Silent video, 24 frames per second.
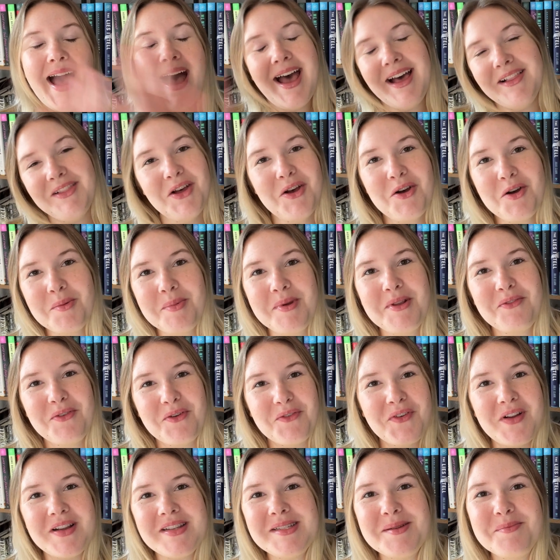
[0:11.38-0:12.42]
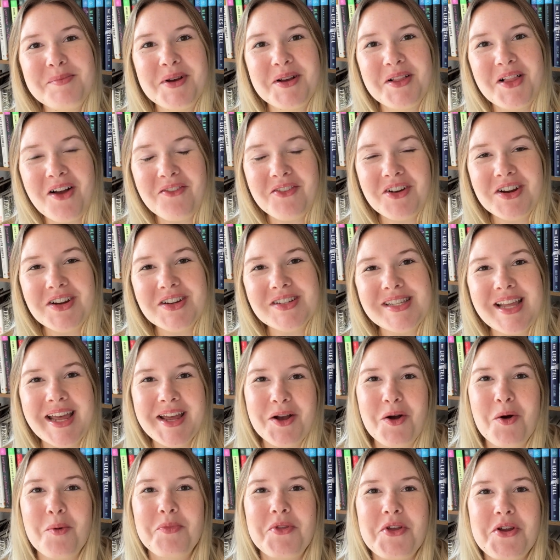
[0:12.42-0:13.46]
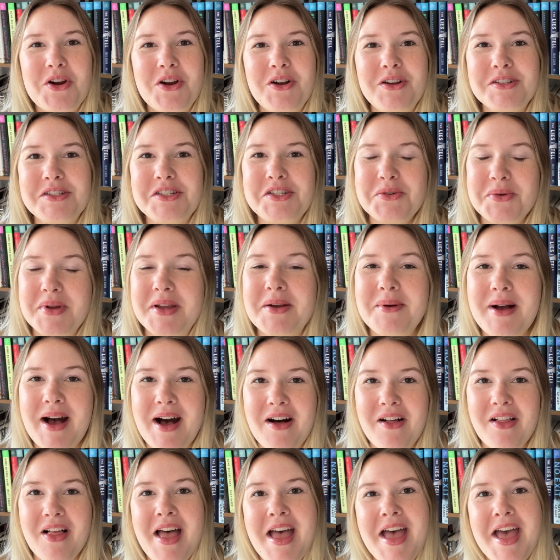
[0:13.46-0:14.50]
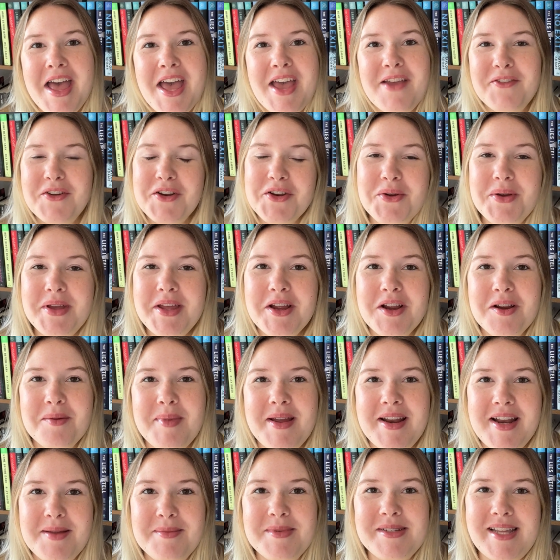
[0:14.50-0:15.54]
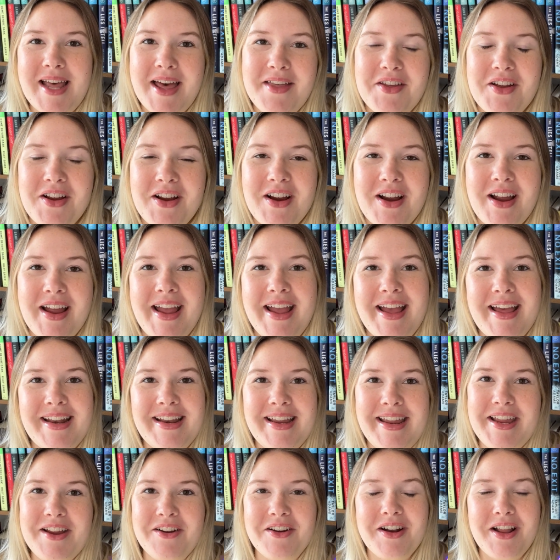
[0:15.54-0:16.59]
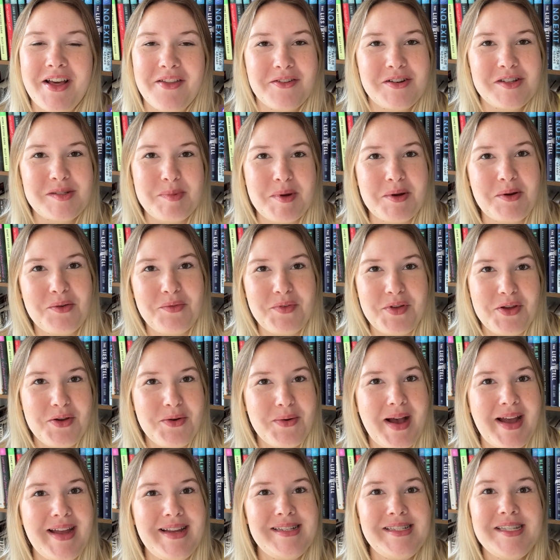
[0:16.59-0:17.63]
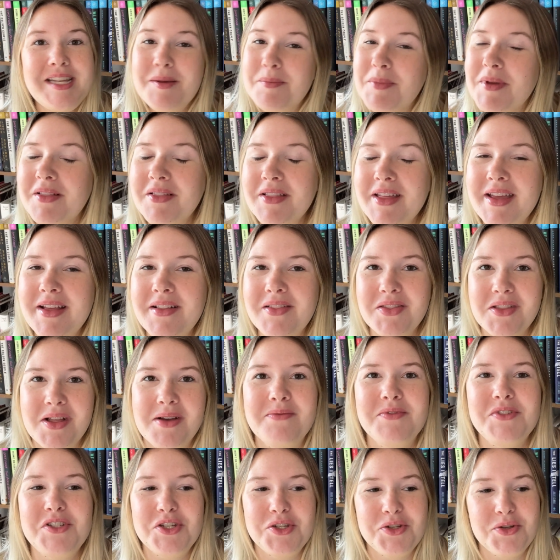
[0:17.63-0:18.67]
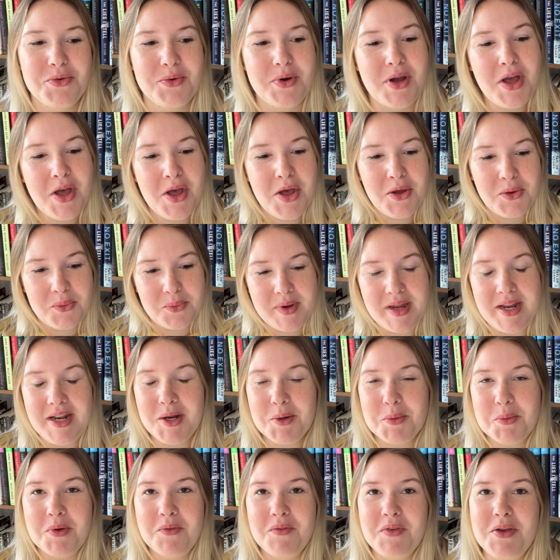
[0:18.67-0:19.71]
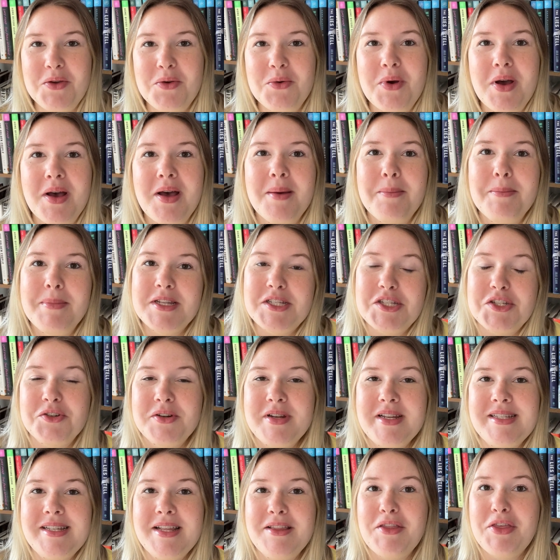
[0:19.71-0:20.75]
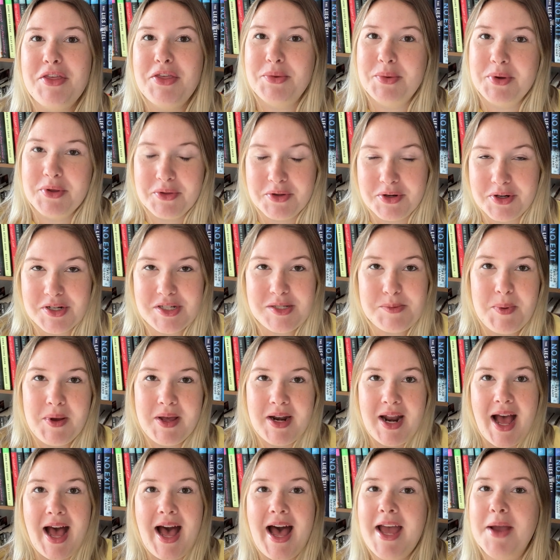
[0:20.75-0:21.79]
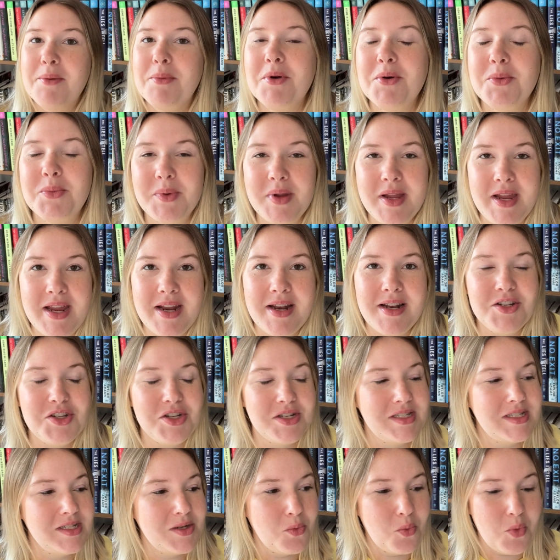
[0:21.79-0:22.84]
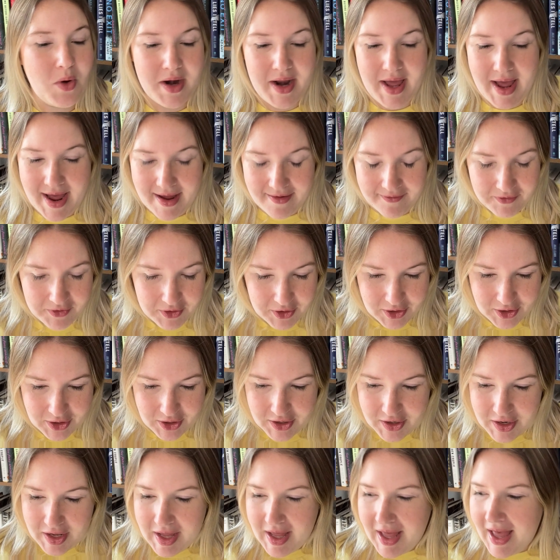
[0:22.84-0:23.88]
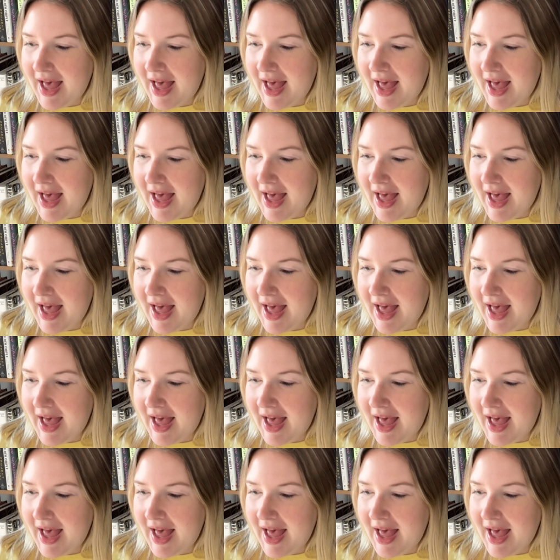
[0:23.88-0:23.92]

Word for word: Hello, beautiful friends and book lovers. I hope that you're all doing well. If you're new here, my name is Heather, and here at Heather's Book Review, I typically love to read and review mysteries and thrillers, but I will read just whatever